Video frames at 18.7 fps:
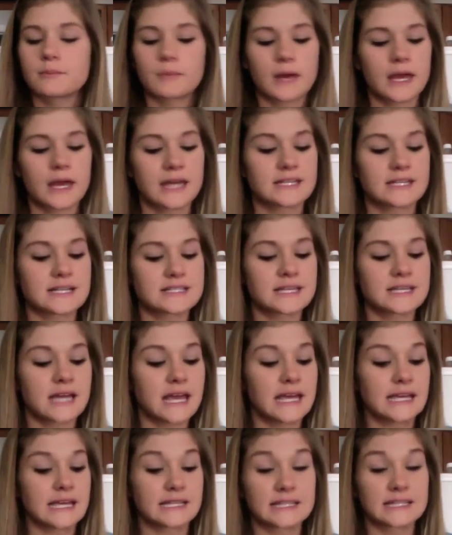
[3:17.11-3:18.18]
It doesn't
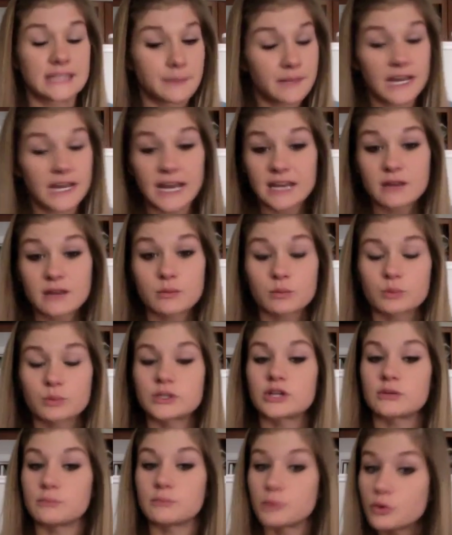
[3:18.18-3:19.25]
eliminate it when you're
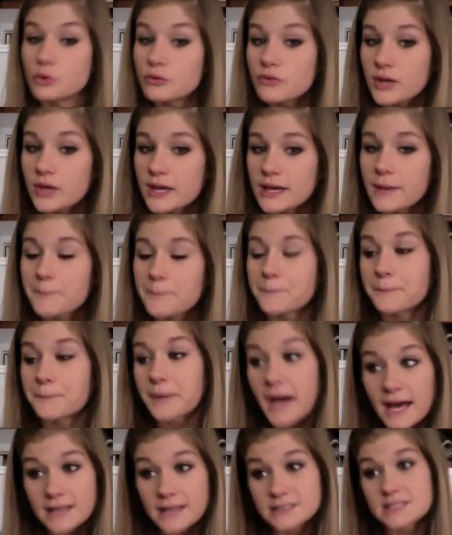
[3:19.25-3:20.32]
moving,
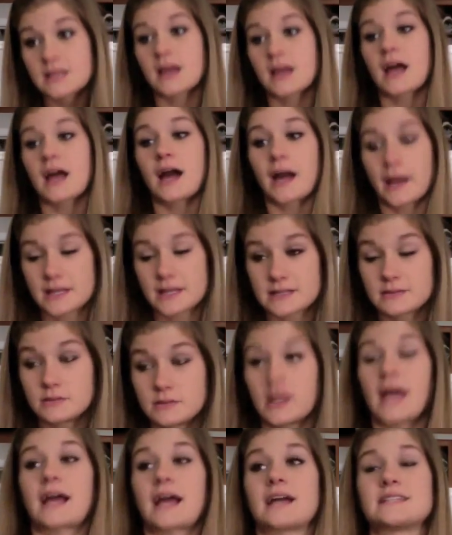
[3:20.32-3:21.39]
but
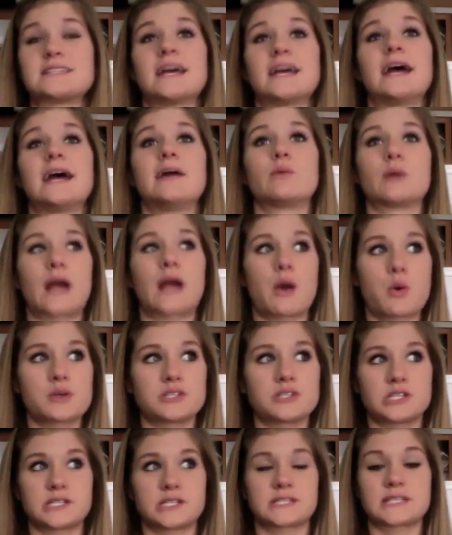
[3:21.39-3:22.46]
like I said, when I was
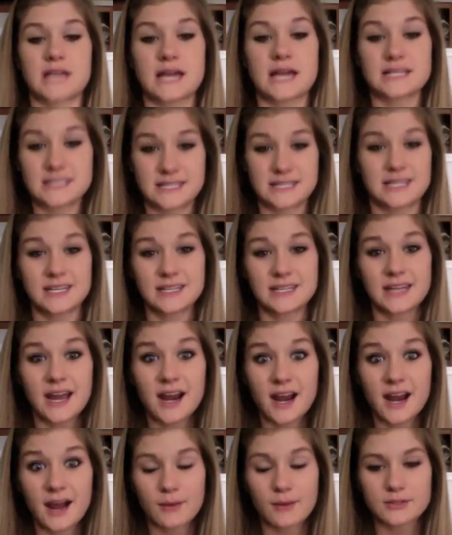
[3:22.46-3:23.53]
just sitting there,
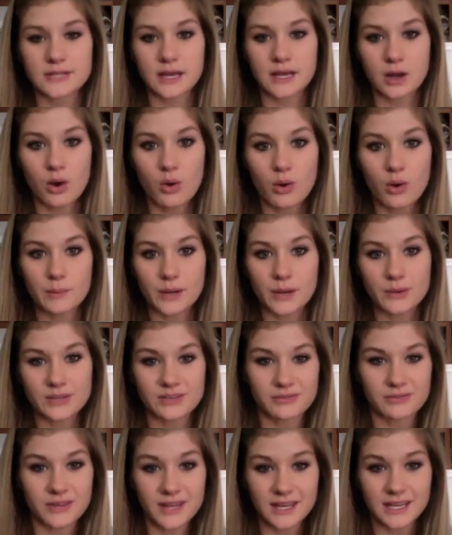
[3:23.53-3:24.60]
I was like, oh, I'm not really
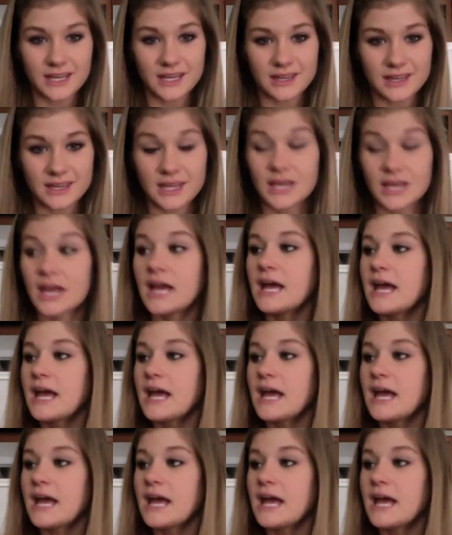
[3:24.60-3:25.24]
feeling anything.